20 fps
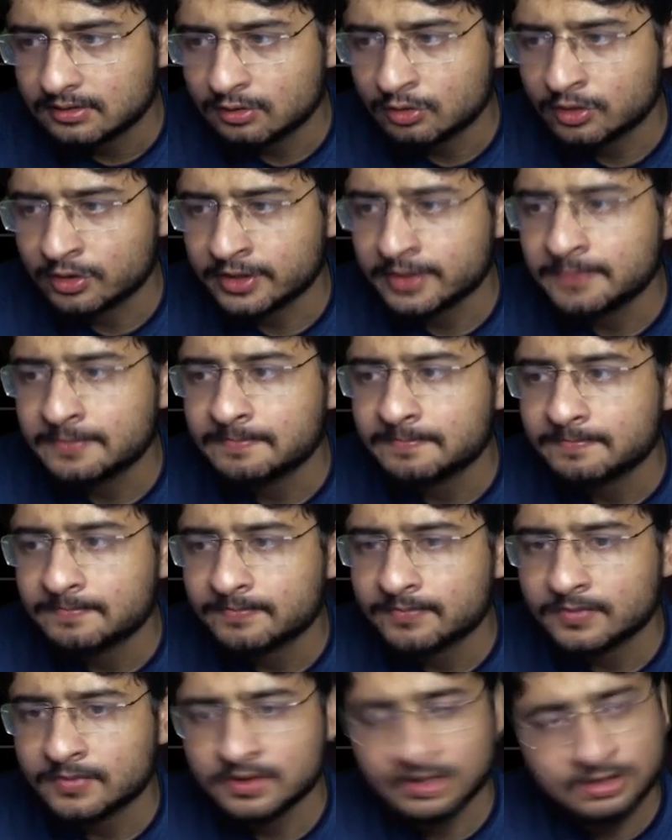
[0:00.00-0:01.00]
Okay.
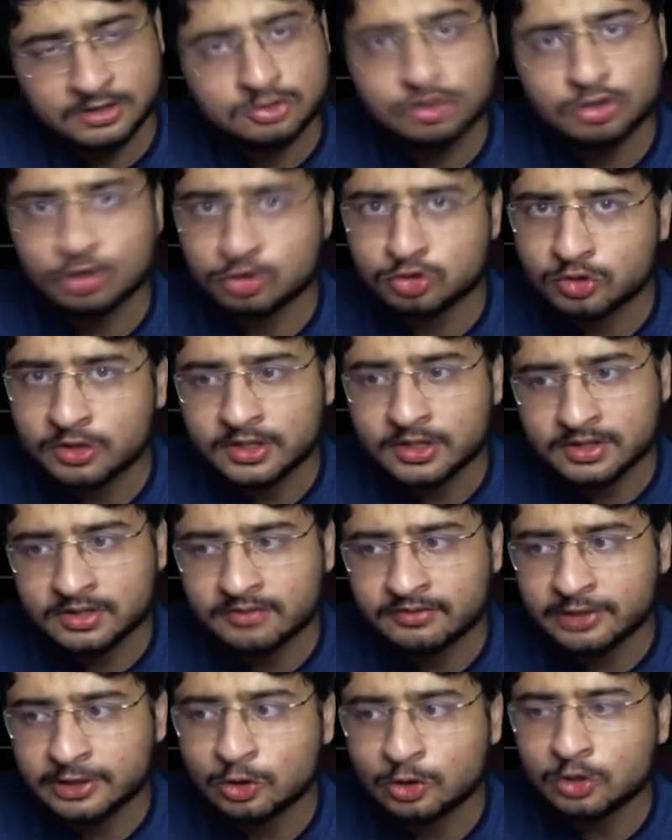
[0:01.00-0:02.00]
This is also
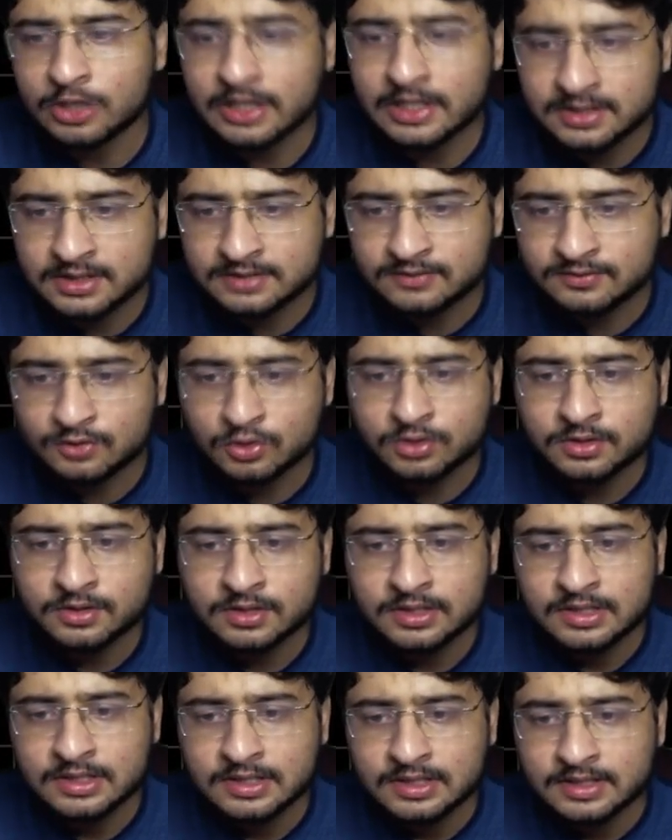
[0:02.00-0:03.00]
another way to tile this floor,
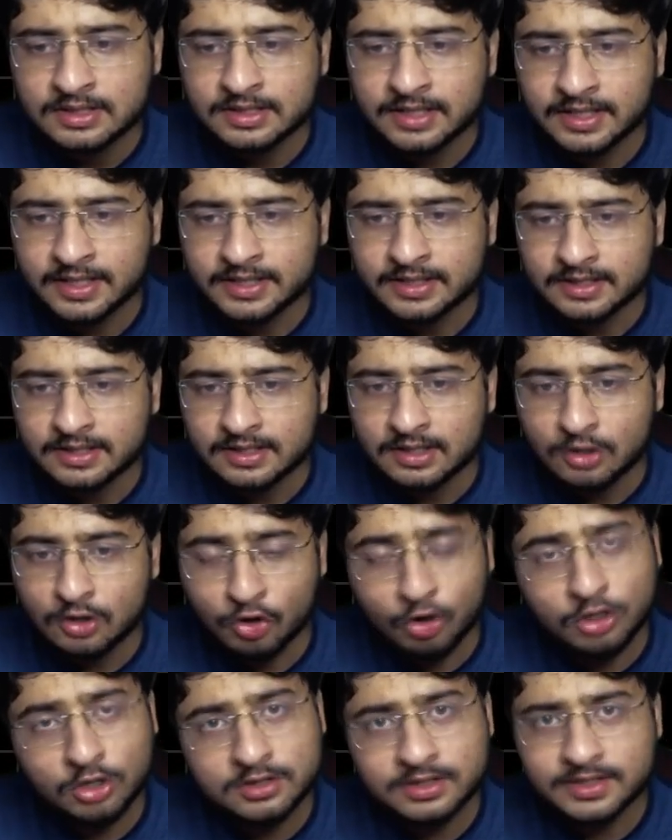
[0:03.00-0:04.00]
right?
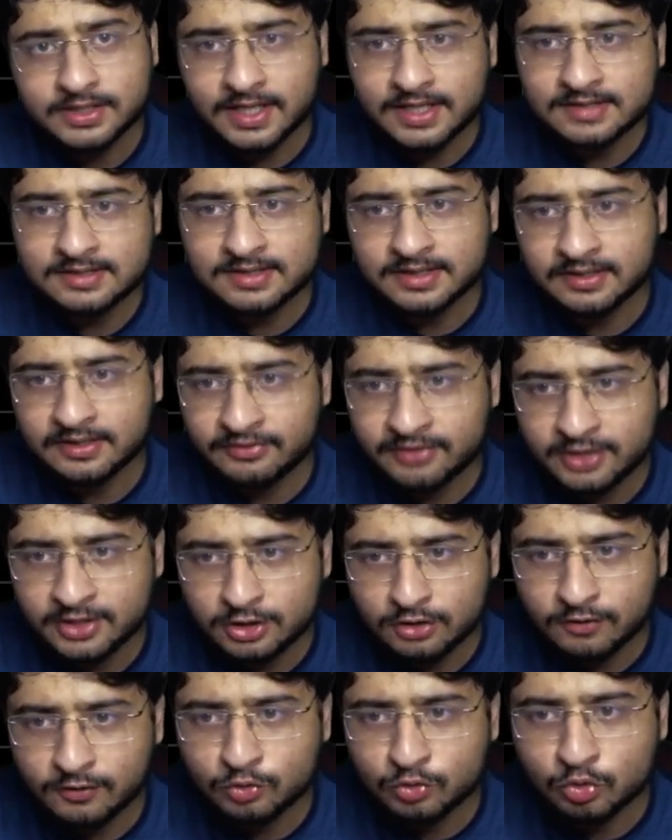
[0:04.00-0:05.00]
All the tiles are
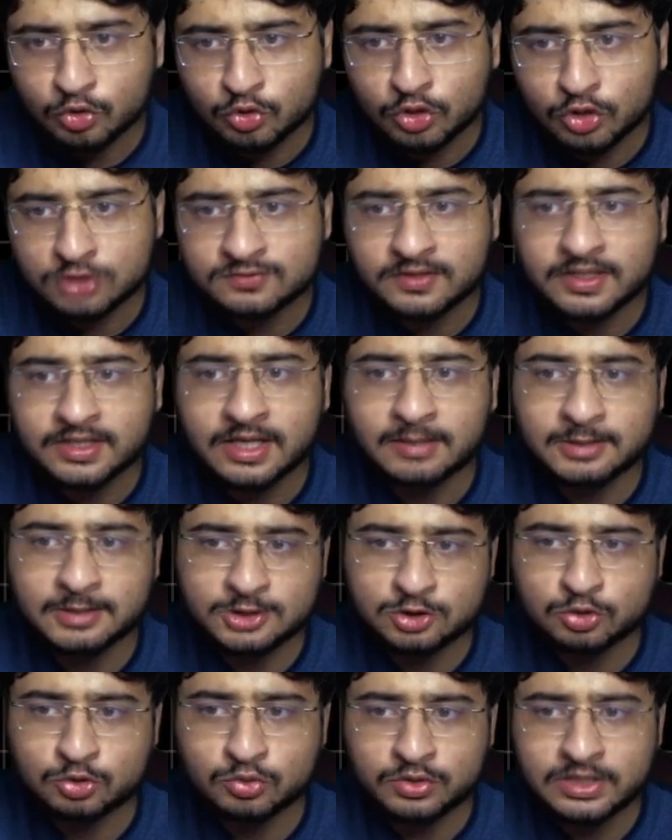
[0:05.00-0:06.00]
definitely of 2 cross 1
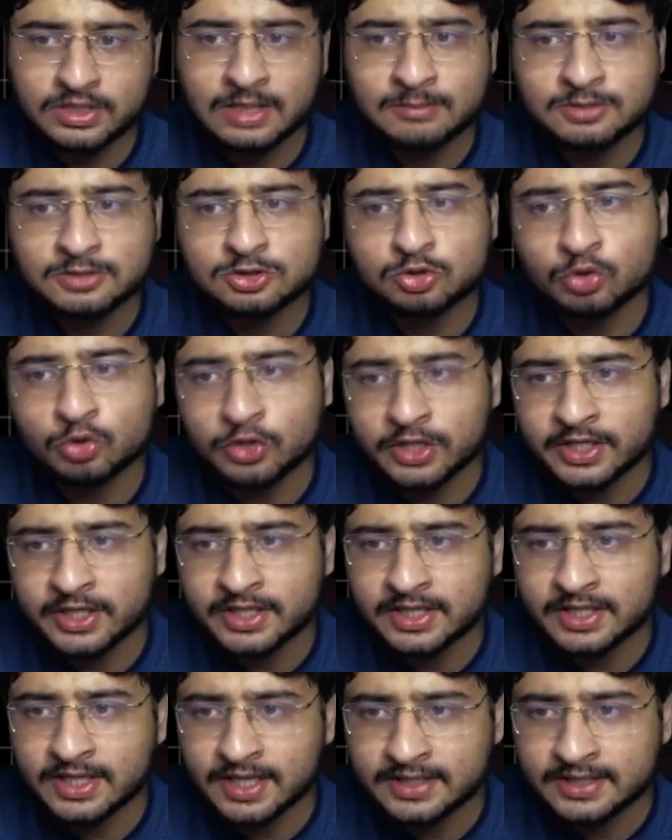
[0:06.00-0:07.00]
dimension only. I'm just
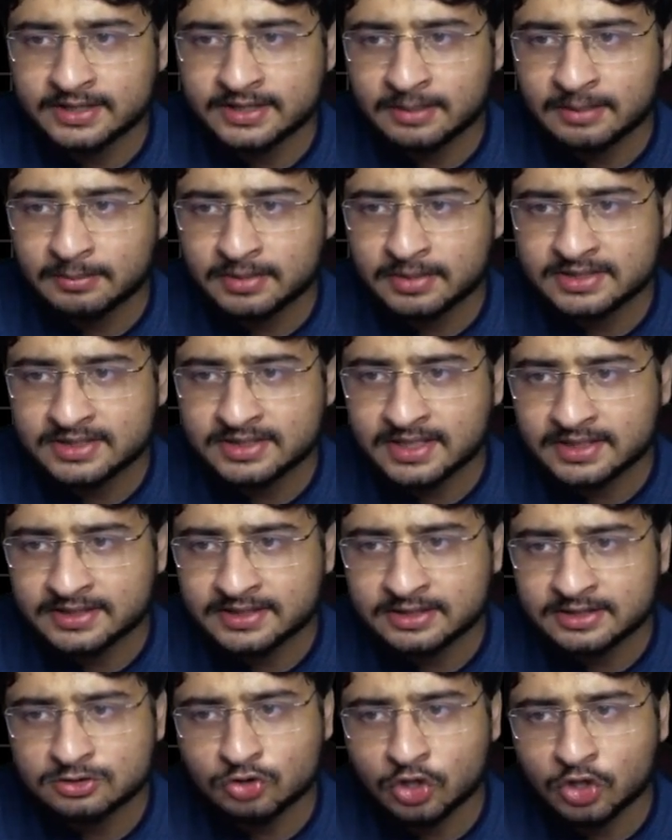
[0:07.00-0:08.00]
rotating. Either I'm placing like
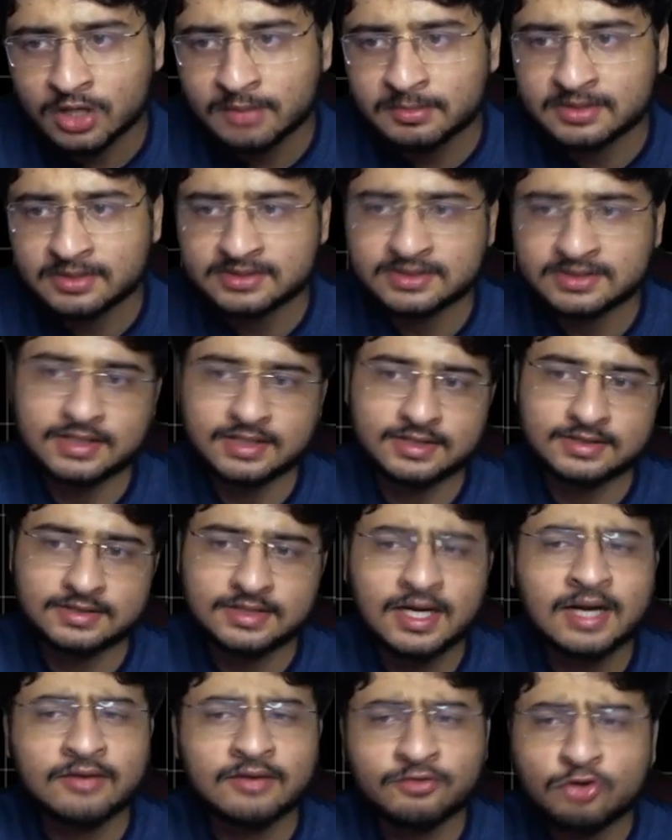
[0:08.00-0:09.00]
this or I'm placing like this.
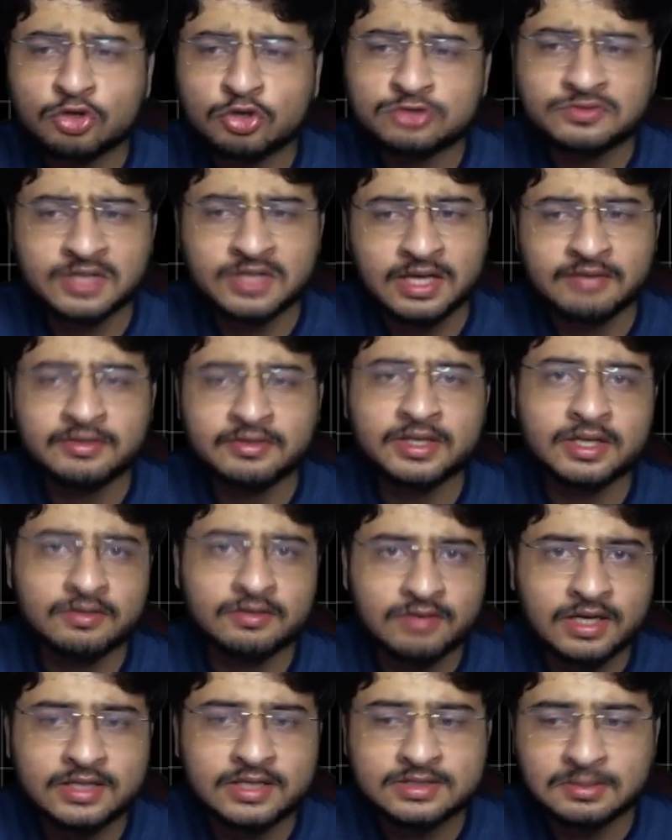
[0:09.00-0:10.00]
And of course, we are having an
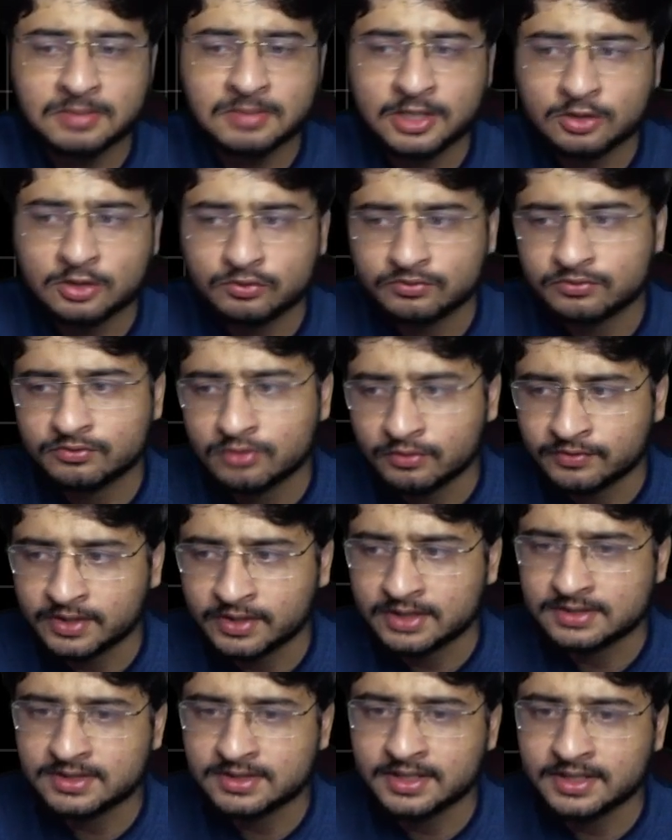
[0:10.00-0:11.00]
infinite supply of
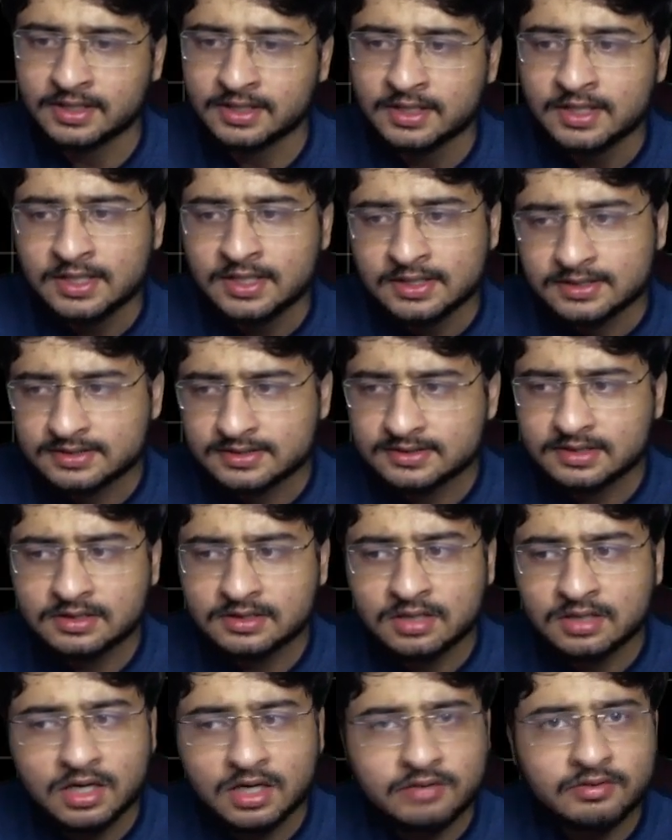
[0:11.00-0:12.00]
tiles, right? This is the
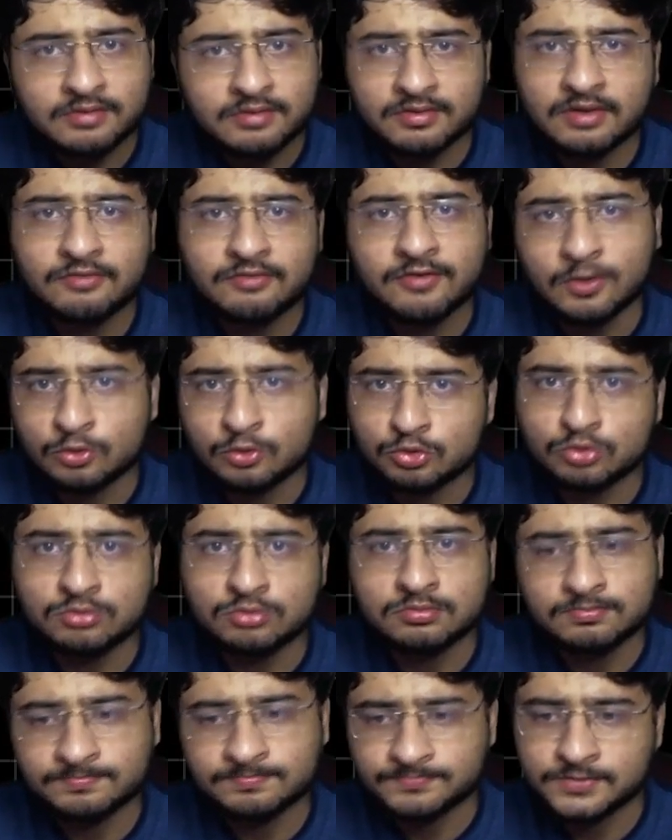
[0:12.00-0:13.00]
third way we have found
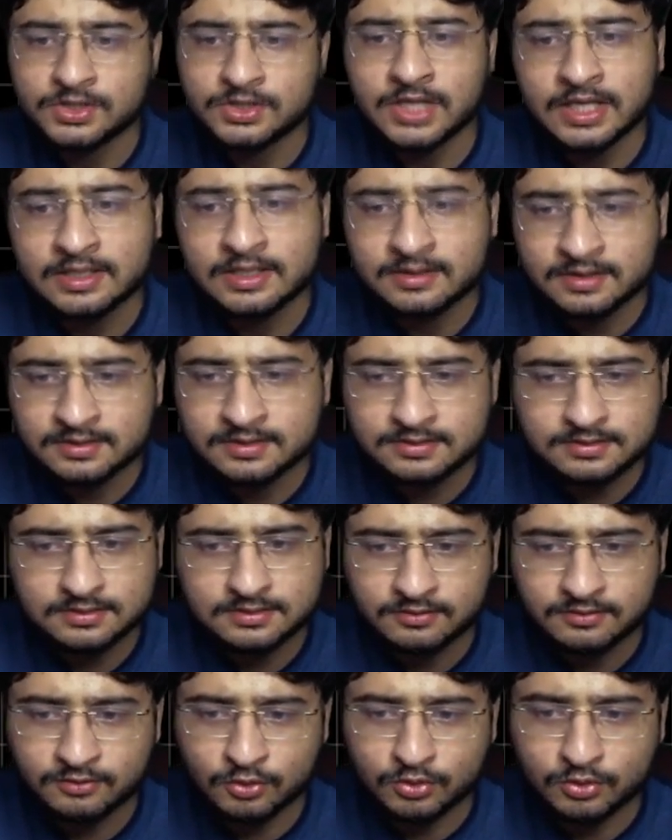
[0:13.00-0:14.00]
to tile this
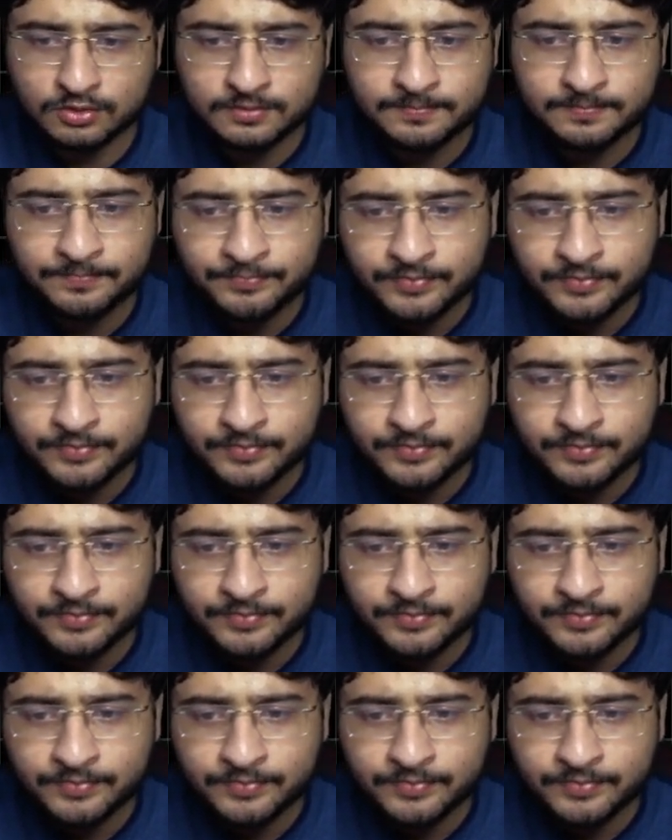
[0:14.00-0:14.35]
floor.